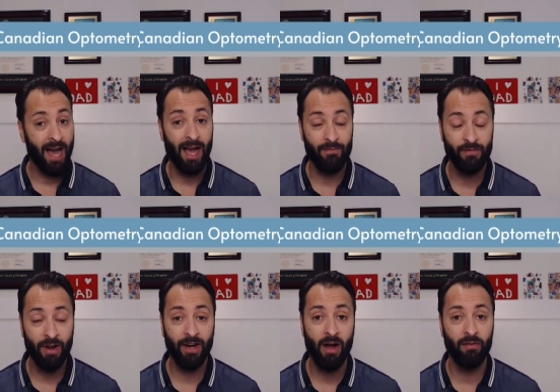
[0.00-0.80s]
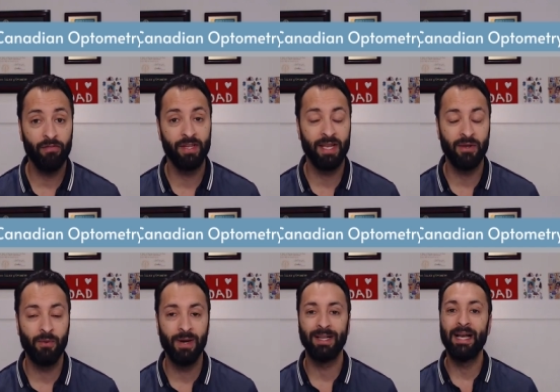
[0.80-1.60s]
I am very confident that you
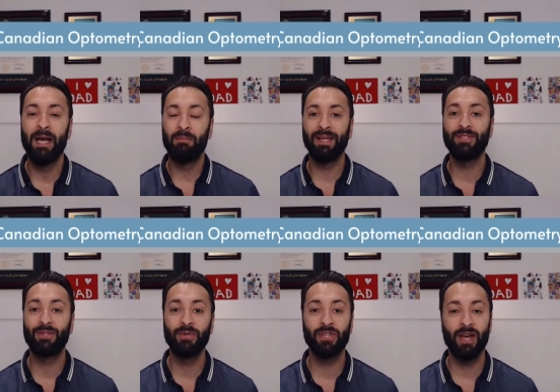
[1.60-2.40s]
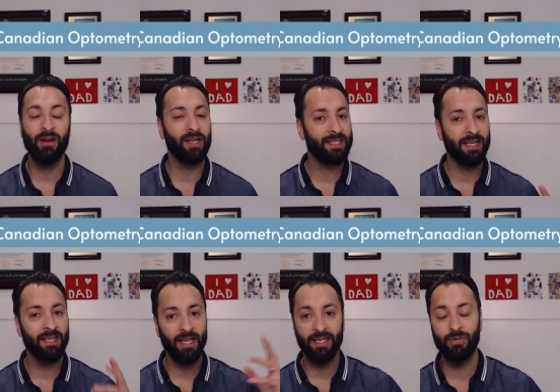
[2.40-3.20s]
will, please do share it. Send a
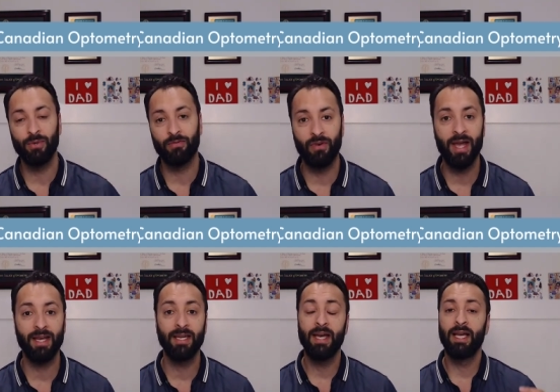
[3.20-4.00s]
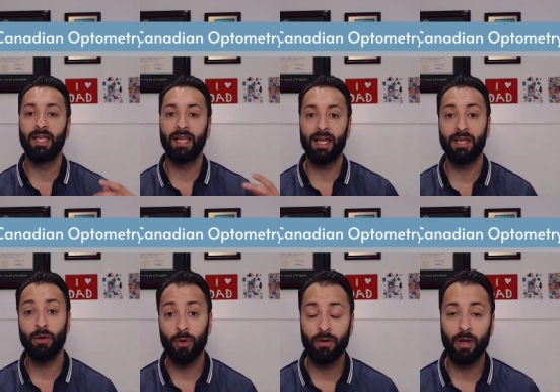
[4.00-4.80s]
link to a friend. Let
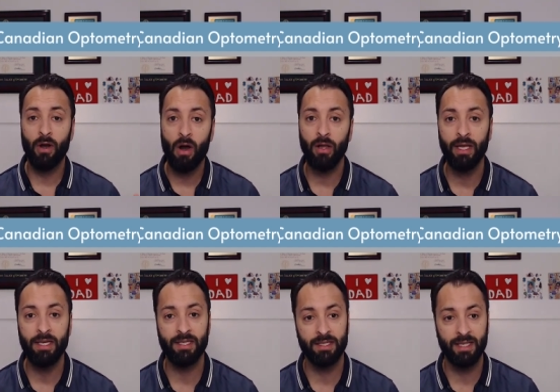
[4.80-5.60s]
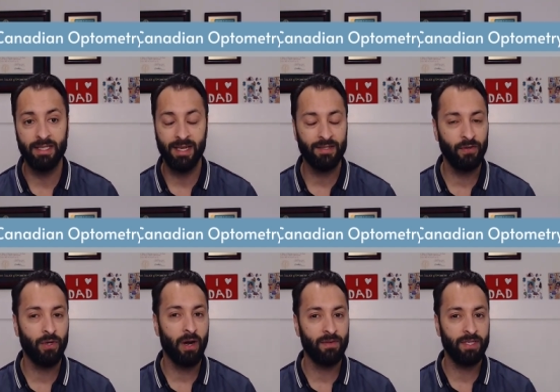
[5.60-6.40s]
your colleagues, because these next few
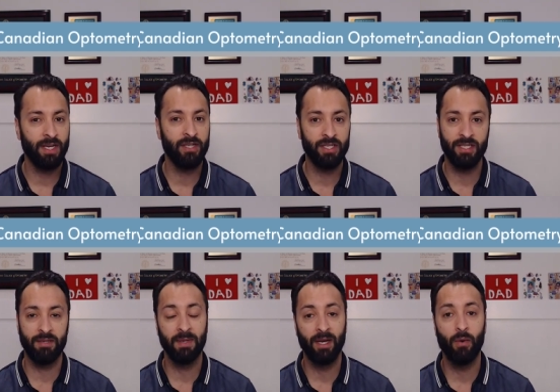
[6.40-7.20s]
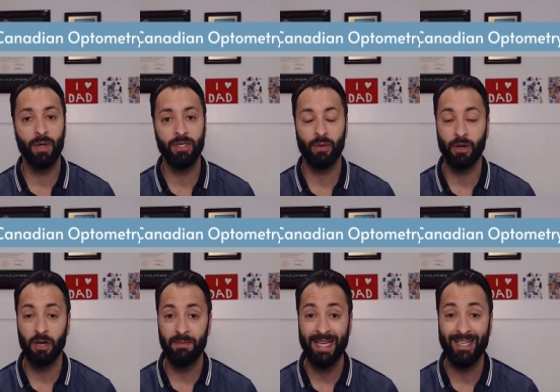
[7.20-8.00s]
conversations, as I'm going to go into, are going
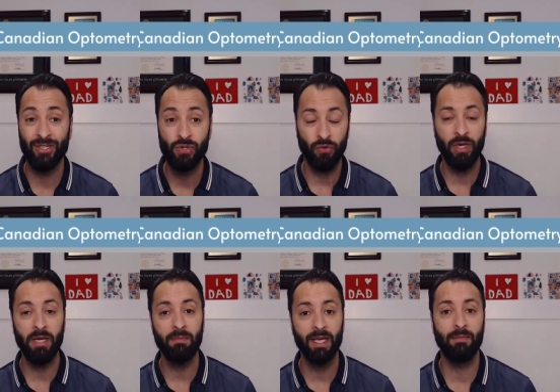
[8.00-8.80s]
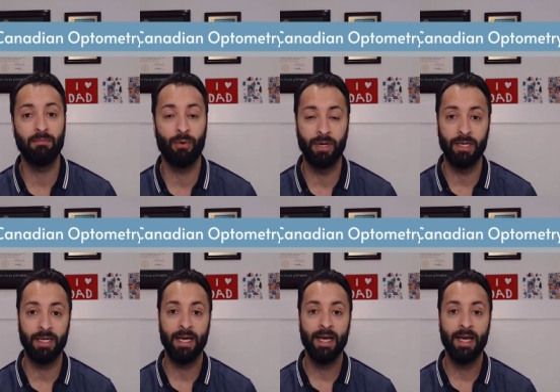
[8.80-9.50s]
to be extremely important